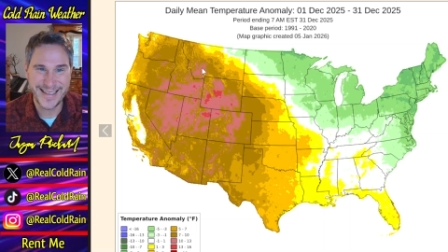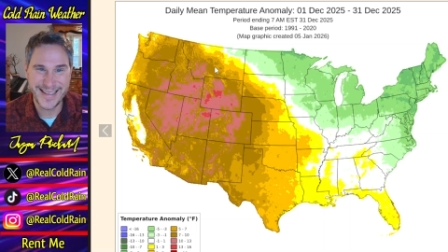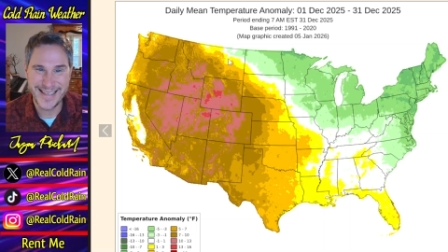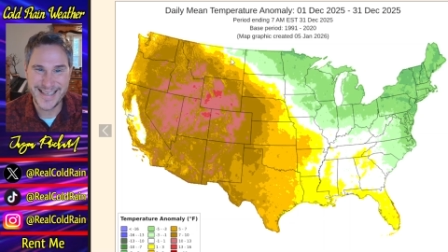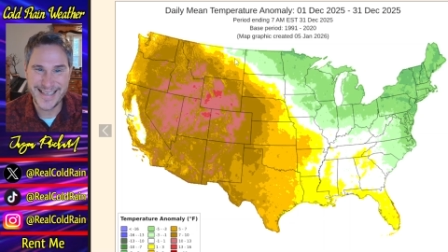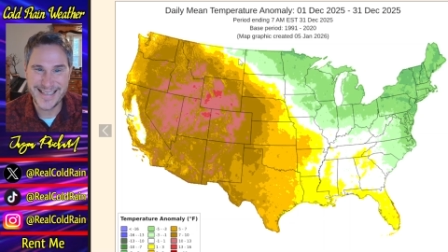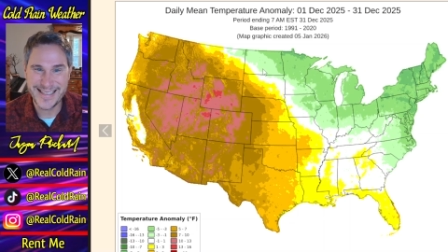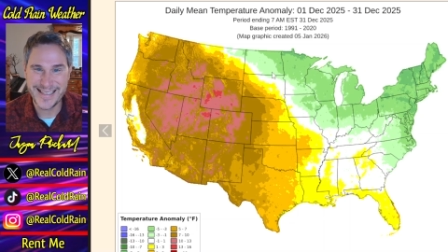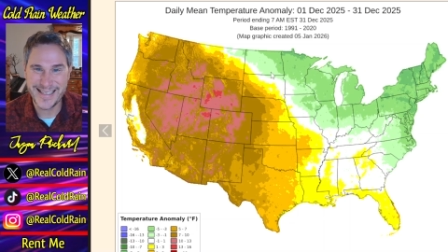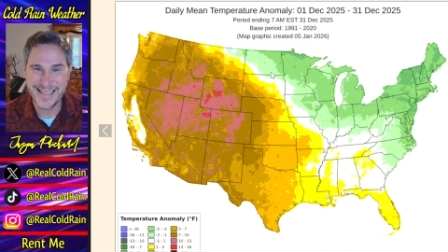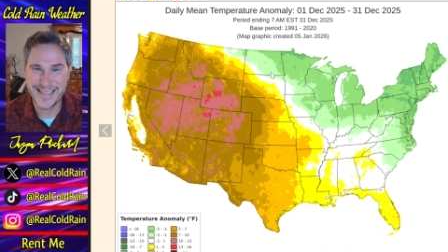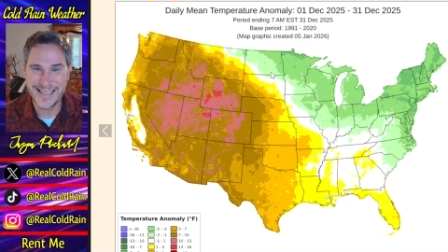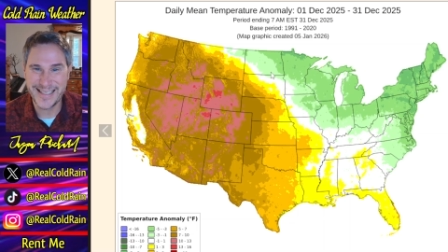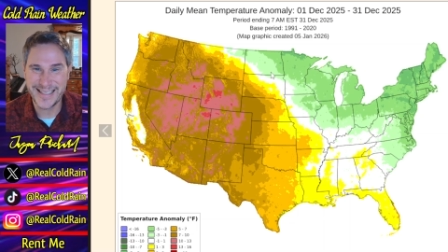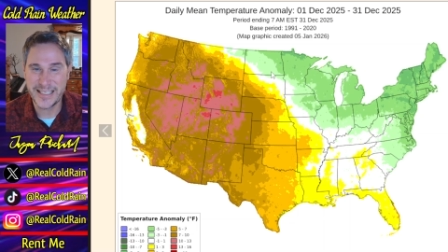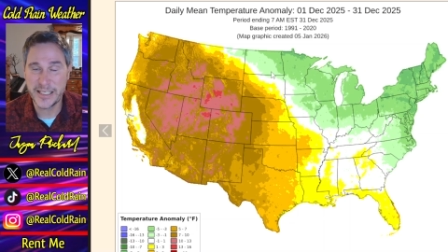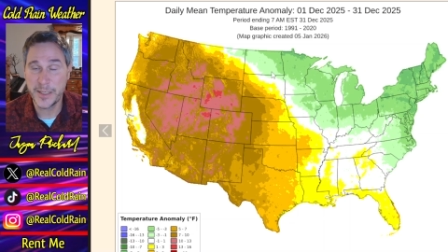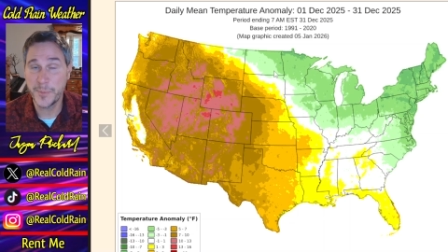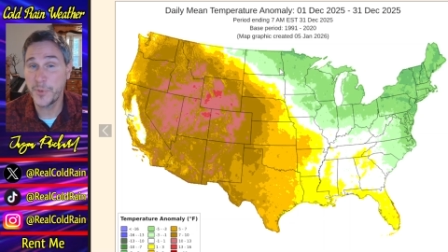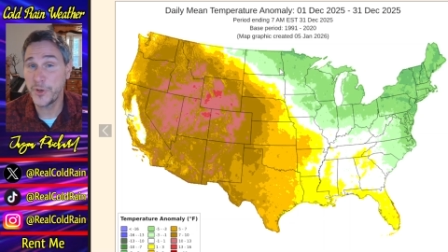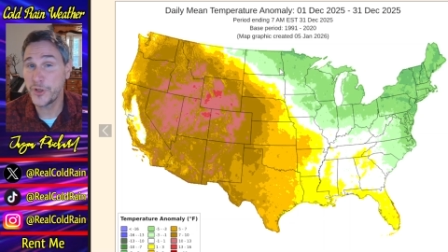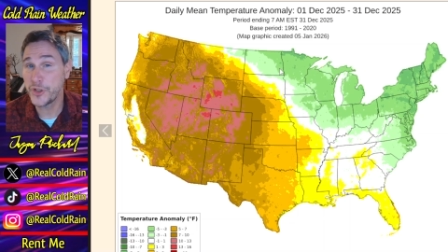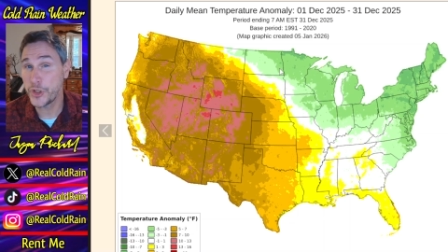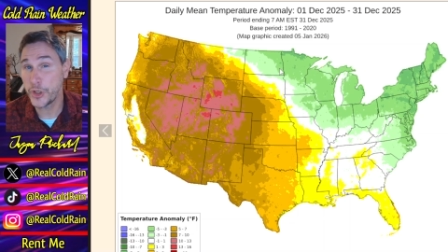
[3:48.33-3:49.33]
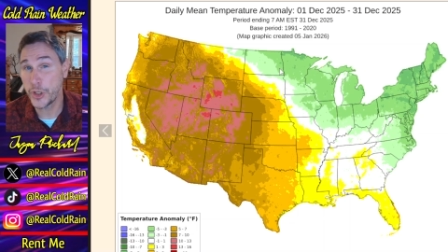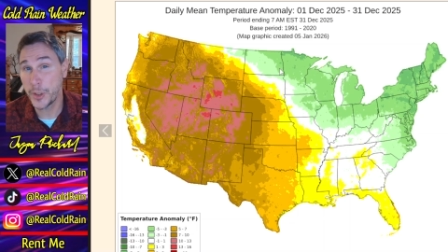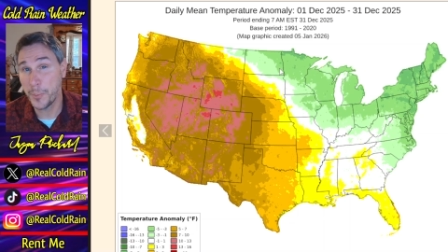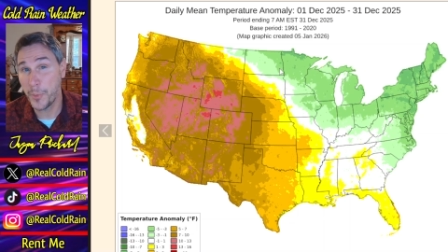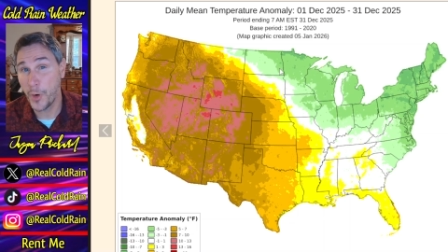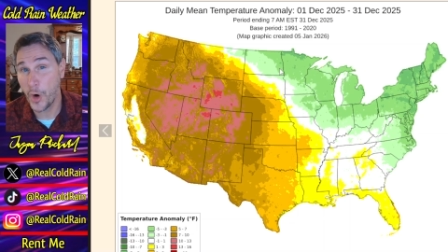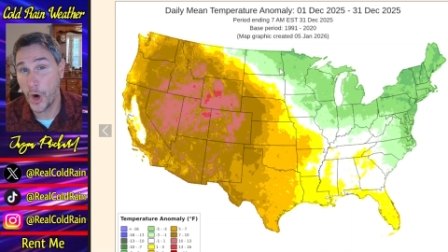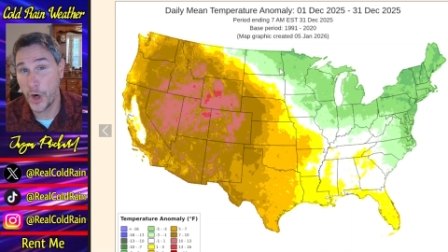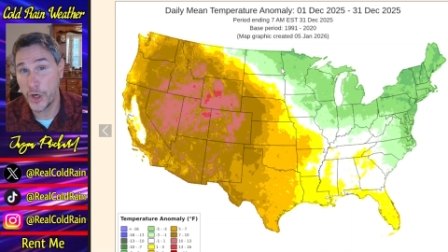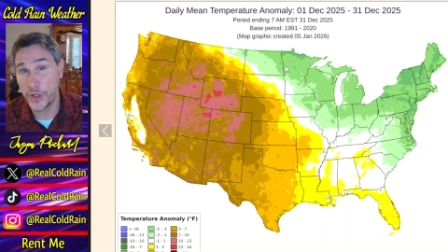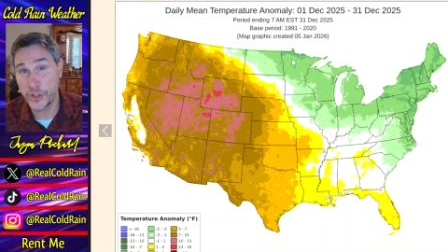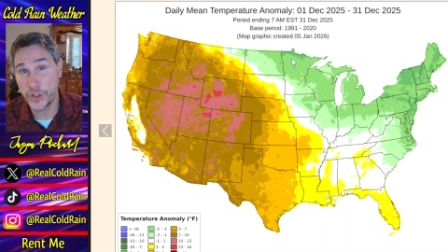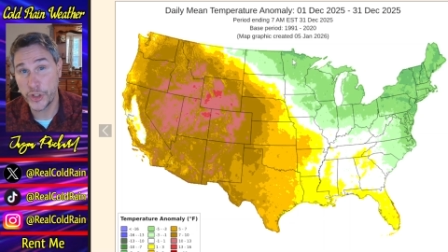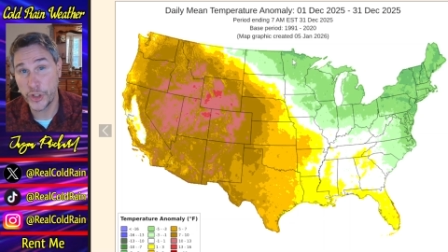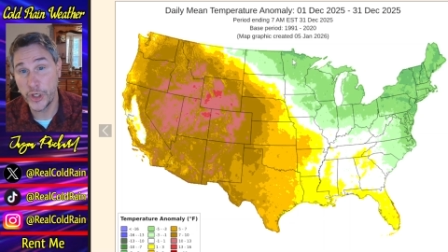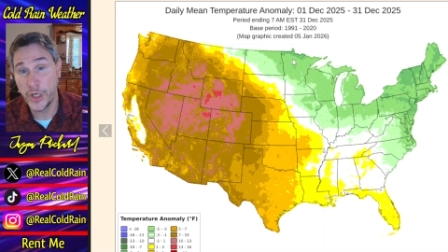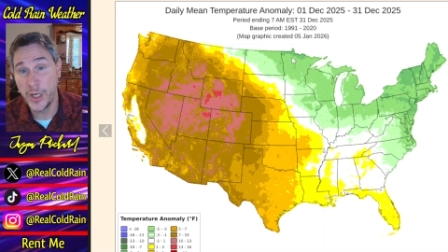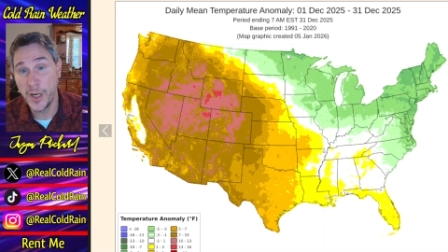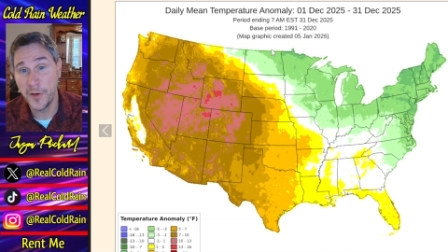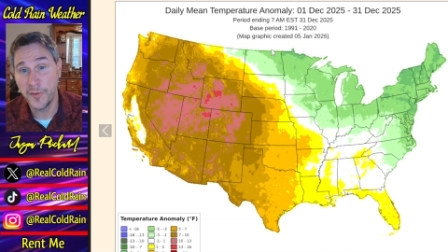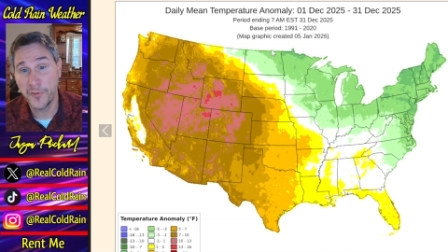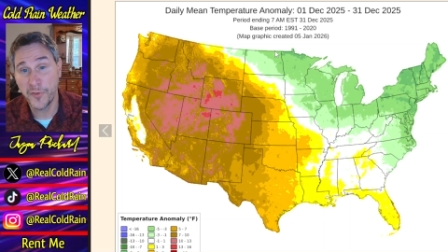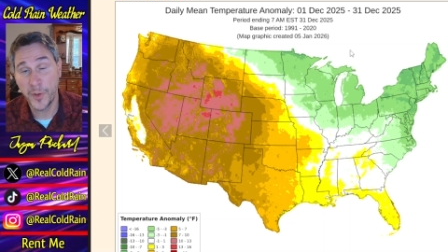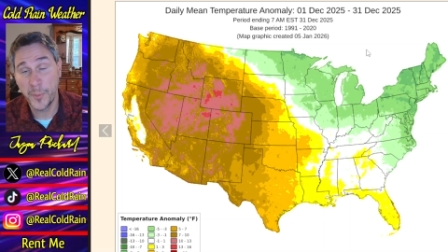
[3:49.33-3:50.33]
This is the temperature departure
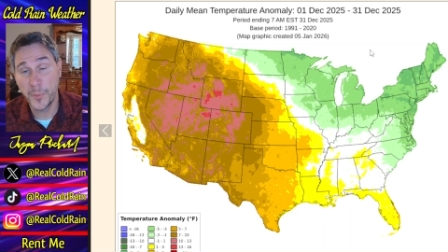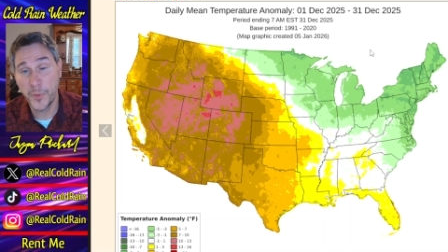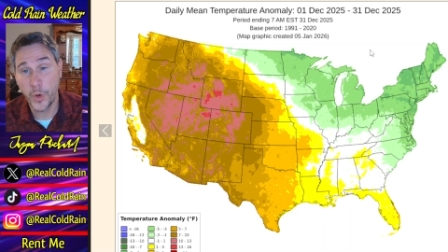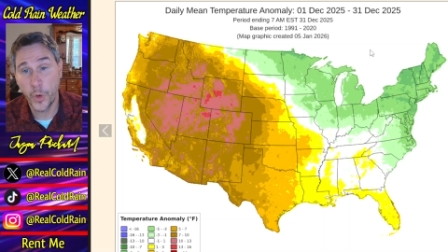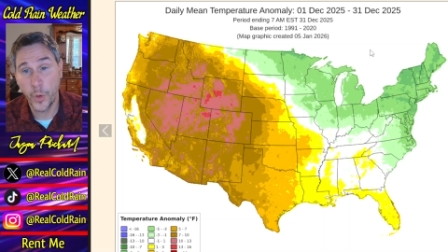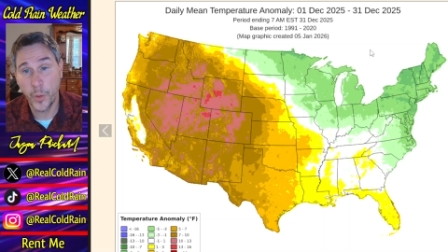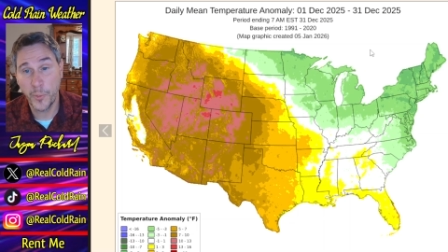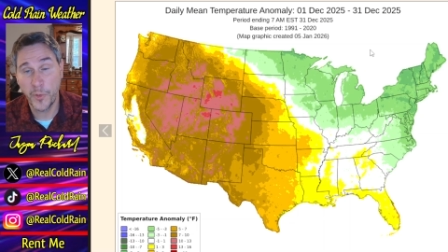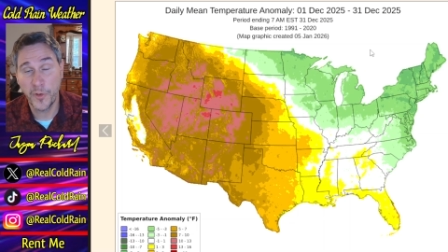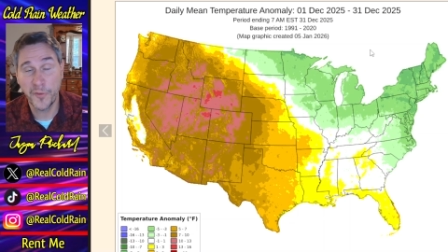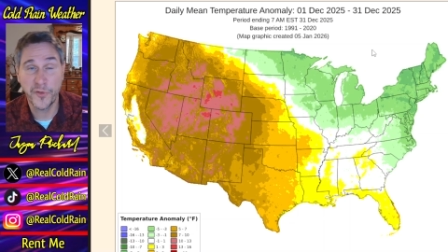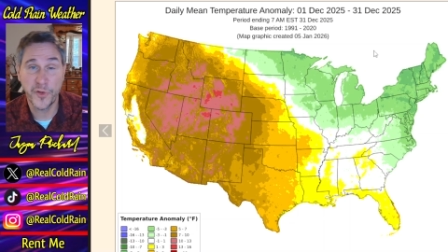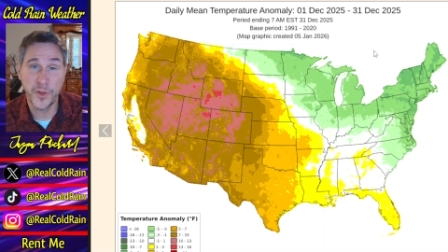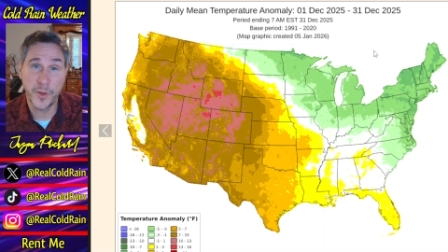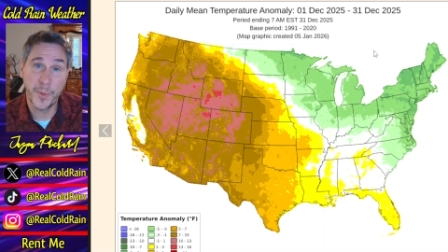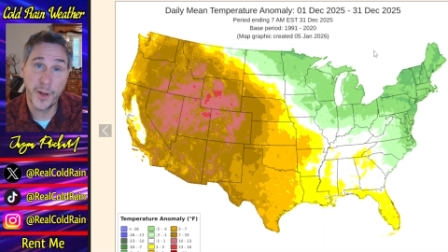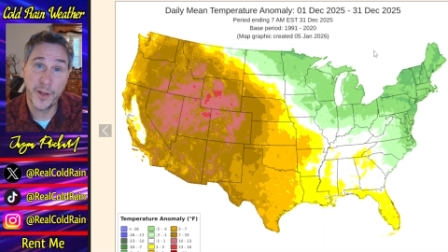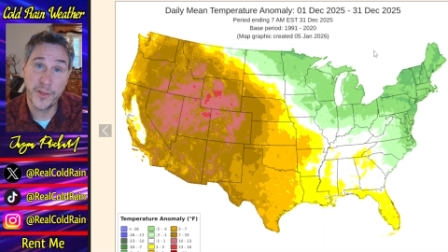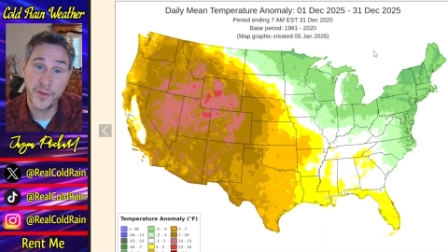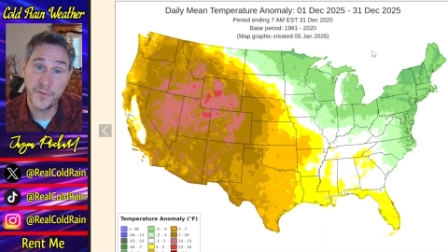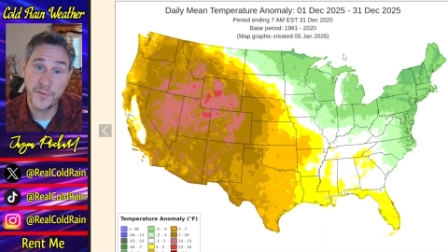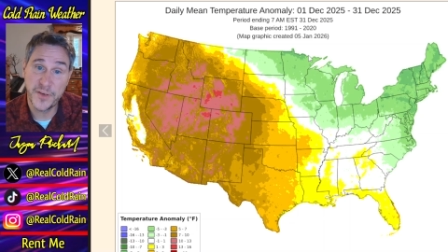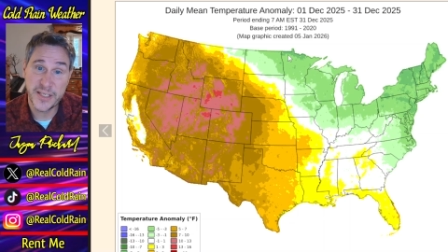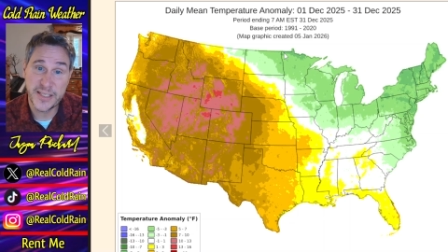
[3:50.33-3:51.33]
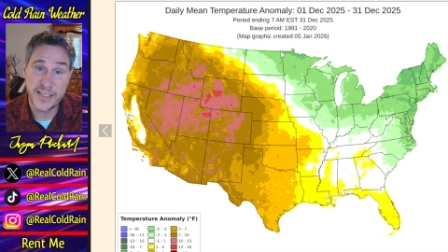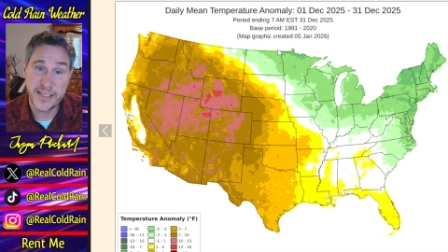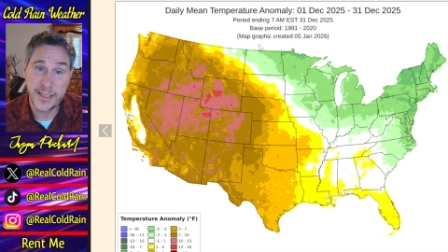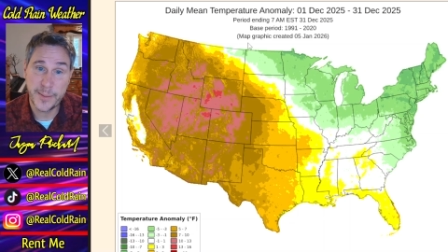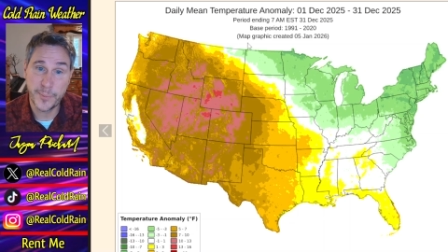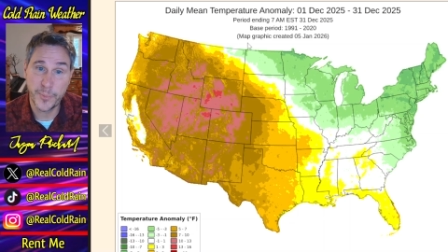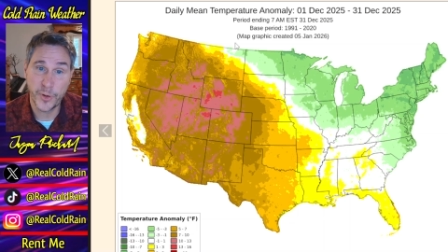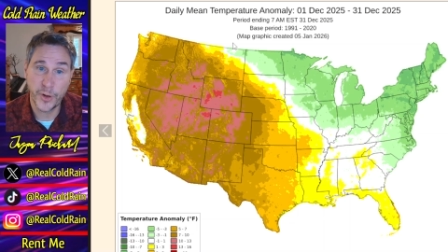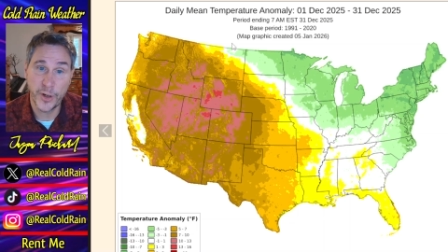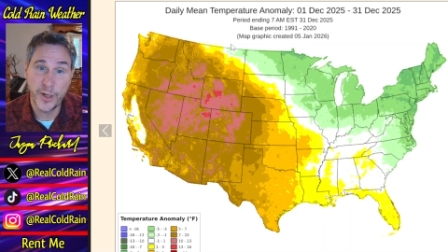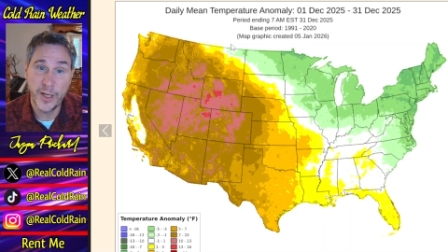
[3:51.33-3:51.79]
from normal for the month of December.